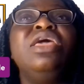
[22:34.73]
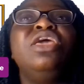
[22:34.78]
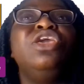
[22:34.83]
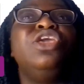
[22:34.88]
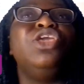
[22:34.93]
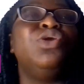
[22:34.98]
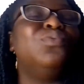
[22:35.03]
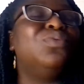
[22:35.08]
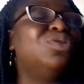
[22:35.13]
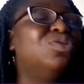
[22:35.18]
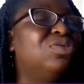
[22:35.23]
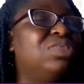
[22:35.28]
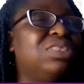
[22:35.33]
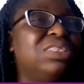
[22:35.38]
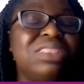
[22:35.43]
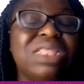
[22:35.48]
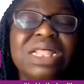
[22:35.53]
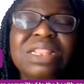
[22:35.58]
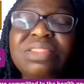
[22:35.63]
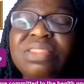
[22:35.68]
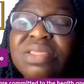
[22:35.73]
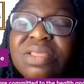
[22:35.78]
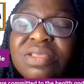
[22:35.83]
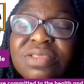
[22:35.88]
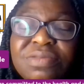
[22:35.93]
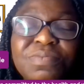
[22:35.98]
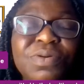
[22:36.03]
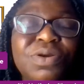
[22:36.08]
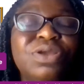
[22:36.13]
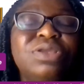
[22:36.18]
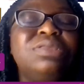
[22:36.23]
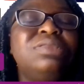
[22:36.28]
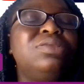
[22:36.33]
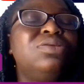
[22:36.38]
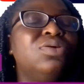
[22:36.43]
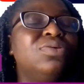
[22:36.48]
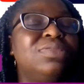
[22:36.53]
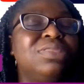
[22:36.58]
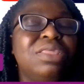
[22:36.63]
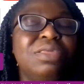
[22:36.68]
you will notice that these boys
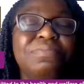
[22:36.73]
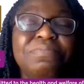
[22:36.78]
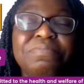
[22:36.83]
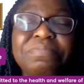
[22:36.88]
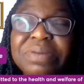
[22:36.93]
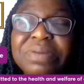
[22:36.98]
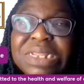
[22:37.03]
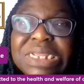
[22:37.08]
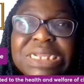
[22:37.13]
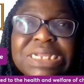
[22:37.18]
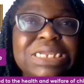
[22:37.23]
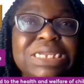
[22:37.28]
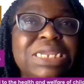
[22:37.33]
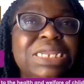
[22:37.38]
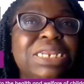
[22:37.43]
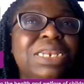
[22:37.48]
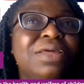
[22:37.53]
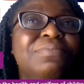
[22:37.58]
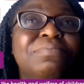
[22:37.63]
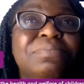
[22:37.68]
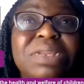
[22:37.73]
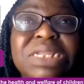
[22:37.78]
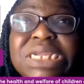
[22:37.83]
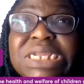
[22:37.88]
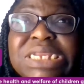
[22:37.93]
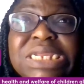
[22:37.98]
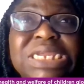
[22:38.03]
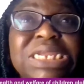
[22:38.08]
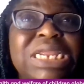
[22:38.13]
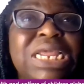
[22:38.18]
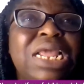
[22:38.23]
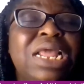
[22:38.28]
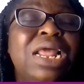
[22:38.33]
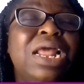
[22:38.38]
just keep bleeding and bleeding.